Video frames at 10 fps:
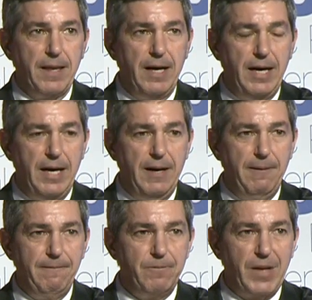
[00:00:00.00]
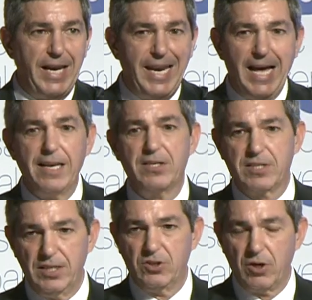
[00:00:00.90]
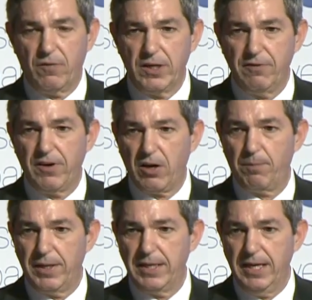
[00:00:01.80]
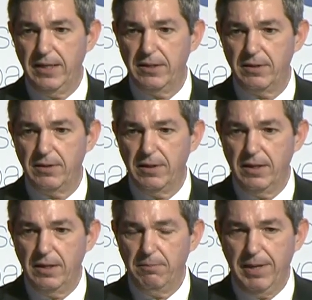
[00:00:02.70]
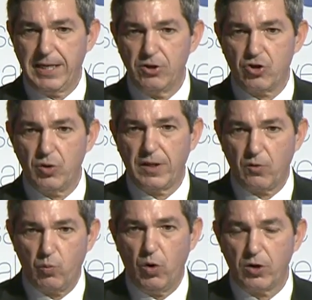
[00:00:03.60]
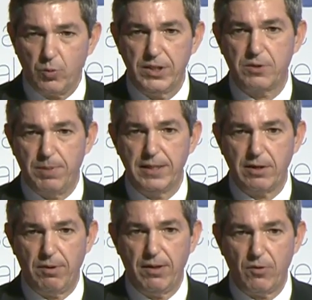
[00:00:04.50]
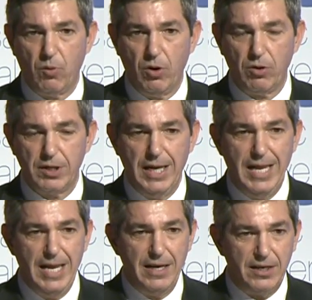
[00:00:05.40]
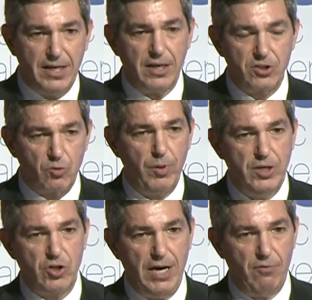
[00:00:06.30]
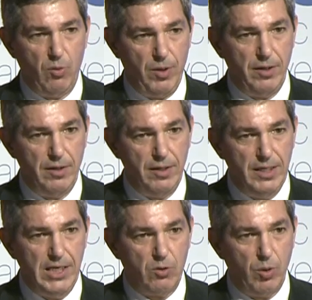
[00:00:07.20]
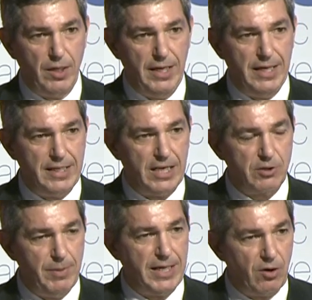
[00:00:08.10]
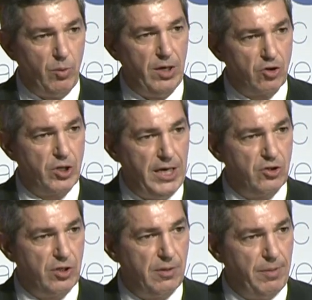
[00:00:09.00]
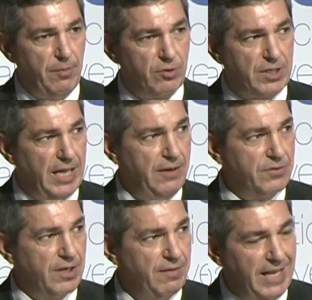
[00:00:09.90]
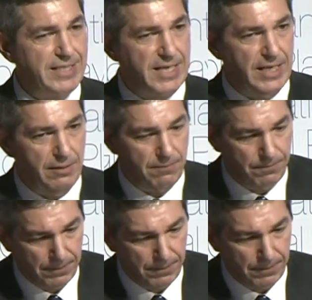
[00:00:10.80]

um, analysis of our development aid, making sure that what we spend around the world does reach everyone equally and does make a real change in the people's lives, that's key.